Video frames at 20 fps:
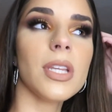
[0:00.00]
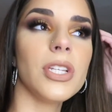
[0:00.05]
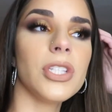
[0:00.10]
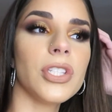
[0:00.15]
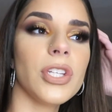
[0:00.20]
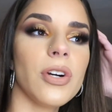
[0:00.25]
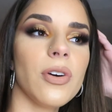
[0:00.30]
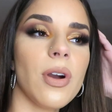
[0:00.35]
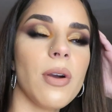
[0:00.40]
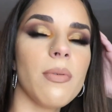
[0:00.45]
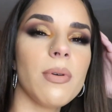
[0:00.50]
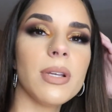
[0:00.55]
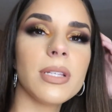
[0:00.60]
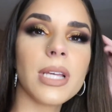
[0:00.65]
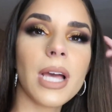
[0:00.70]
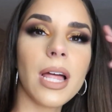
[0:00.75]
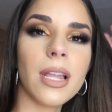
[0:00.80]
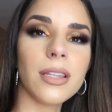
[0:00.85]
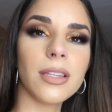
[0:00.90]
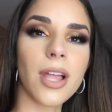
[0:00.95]
So it was
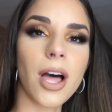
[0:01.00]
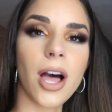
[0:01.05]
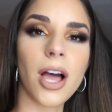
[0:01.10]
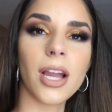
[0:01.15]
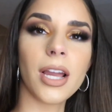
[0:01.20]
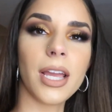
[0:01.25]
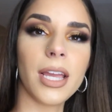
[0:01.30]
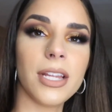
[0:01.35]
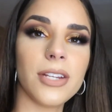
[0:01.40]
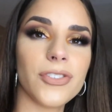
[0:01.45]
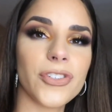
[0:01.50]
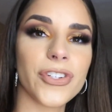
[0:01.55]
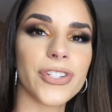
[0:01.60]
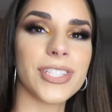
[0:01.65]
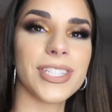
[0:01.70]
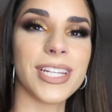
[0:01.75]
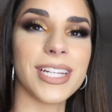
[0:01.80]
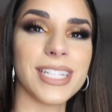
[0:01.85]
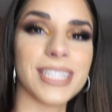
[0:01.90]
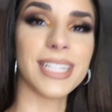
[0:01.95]
a long,
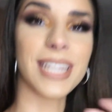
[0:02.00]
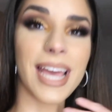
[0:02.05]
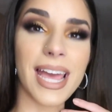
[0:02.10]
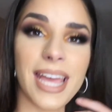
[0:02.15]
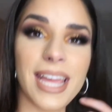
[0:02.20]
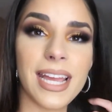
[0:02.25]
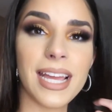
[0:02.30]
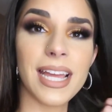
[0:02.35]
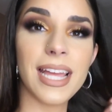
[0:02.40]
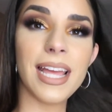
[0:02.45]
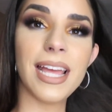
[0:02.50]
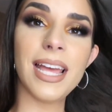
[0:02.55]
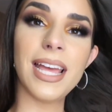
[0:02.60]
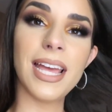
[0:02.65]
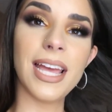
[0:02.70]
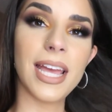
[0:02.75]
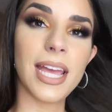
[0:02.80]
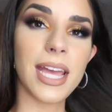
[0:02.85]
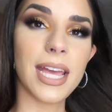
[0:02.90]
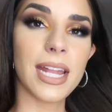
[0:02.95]
interesting day.
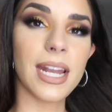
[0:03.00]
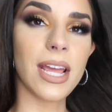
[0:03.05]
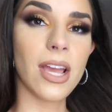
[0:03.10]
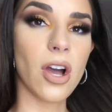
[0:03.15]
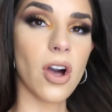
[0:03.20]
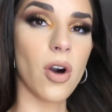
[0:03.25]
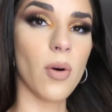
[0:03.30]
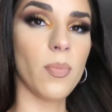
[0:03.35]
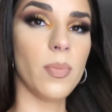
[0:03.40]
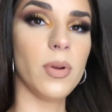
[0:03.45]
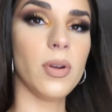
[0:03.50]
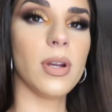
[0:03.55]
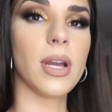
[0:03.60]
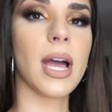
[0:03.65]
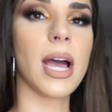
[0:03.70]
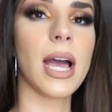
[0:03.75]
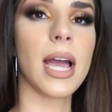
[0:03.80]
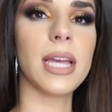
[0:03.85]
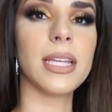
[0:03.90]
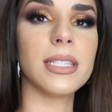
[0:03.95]
And I hope you
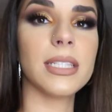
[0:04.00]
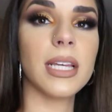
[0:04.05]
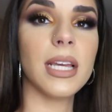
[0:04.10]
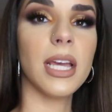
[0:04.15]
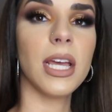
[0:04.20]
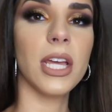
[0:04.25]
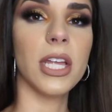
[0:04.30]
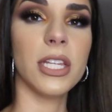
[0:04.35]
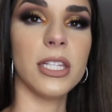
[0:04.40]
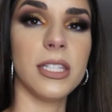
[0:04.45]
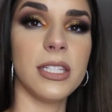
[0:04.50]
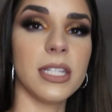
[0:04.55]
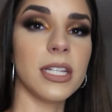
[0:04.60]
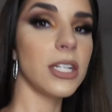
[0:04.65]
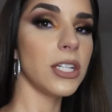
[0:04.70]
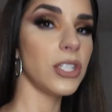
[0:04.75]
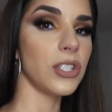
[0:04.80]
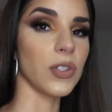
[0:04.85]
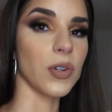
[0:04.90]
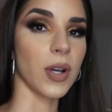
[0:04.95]
guys did
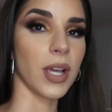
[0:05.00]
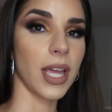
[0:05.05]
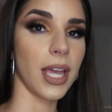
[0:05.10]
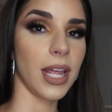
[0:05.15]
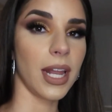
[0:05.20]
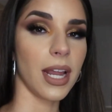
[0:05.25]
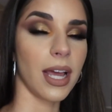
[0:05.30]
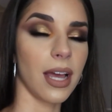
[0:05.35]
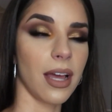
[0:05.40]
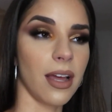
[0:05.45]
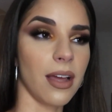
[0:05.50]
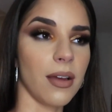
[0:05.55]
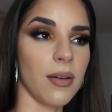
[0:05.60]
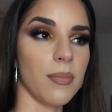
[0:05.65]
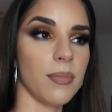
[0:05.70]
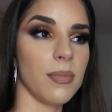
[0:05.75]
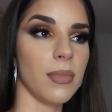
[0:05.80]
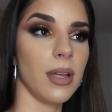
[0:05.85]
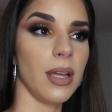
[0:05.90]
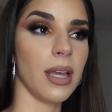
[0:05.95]
enjoy it,
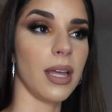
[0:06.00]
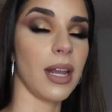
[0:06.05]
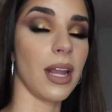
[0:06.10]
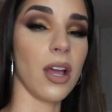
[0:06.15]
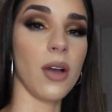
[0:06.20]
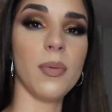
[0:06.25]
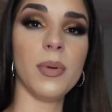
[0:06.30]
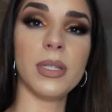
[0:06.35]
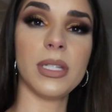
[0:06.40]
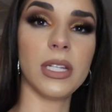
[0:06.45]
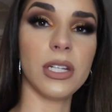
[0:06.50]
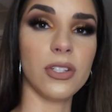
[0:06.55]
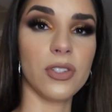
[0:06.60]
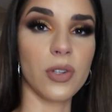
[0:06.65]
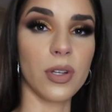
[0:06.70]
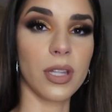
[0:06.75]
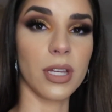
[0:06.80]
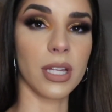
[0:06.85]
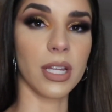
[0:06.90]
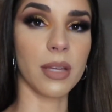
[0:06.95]
and I hope you did
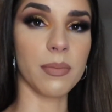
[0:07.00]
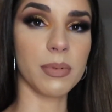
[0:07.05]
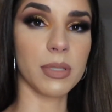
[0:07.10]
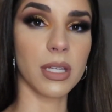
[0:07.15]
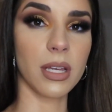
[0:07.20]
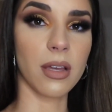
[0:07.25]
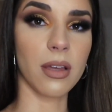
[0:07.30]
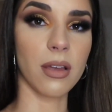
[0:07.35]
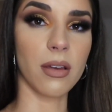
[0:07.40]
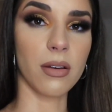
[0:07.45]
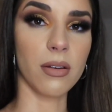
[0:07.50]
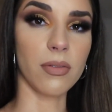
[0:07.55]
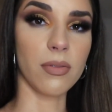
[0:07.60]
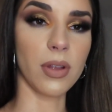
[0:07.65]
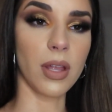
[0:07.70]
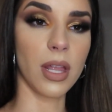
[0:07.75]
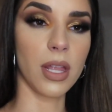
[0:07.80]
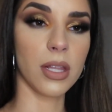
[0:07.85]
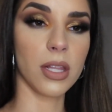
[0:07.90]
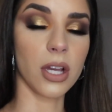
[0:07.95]
enjoy the clips of
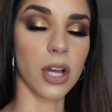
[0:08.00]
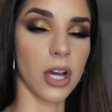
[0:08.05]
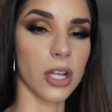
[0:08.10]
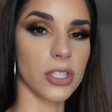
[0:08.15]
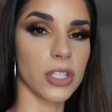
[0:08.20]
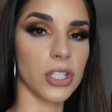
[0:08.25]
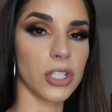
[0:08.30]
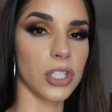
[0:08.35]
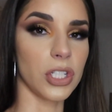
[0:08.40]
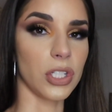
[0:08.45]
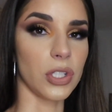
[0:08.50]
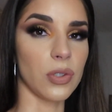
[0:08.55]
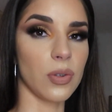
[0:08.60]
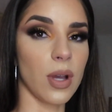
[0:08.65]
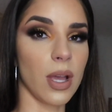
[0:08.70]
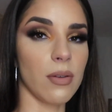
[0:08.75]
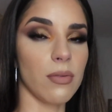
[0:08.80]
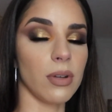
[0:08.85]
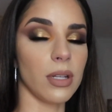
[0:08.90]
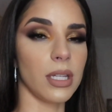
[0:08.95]
the concert too.
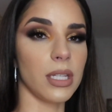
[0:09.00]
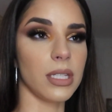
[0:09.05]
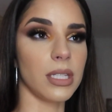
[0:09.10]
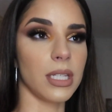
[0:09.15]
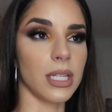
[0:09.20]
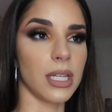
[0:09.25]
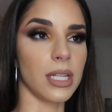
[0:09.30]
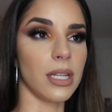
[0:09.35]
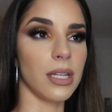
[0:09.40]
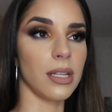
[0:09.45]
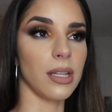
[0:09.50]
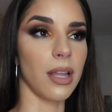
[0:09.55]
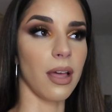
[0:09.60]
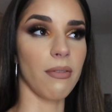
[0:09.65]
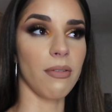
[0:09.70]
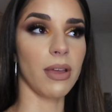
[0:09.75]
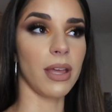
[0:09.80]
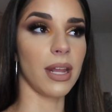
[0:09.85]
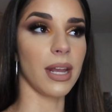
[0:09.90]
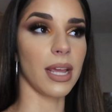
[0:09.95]
I really did
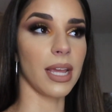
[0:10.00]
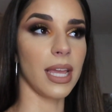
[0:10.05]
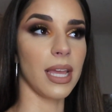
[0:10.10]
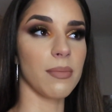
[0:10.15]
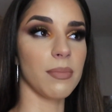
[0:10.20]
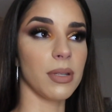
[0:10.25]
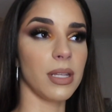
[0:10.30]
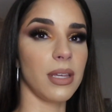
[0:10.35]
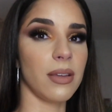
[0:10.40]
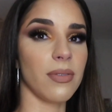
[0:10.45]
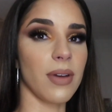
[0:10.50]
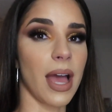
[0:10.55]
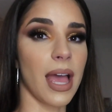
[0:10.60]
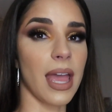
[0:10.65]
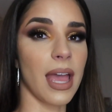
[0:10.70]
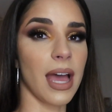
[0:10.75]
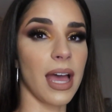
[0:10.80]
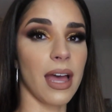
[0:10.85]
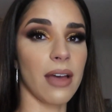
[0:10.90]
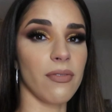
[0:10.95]
love it, and I can't believe
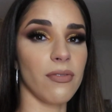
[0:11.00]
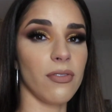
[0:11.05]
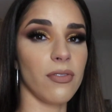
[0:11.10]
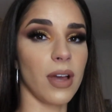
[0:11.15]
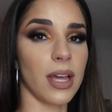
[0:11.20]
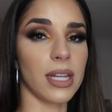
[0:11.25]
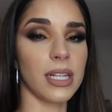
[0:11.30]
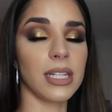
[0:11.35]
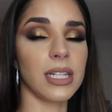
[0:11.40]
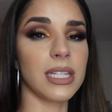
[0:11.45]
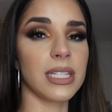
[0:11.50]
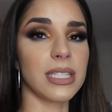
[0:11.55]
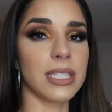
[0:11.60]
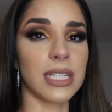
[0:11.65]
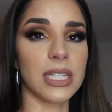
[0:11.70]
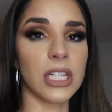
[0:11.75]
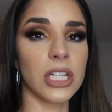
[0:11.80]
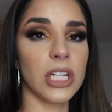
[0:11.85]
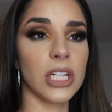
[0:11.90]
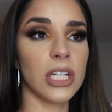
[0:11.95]
I have finally
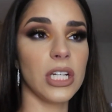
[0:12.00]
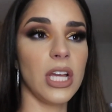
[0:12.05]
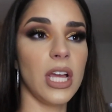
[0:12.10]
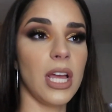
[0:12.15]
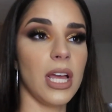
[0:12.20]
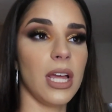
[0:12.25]
seen her.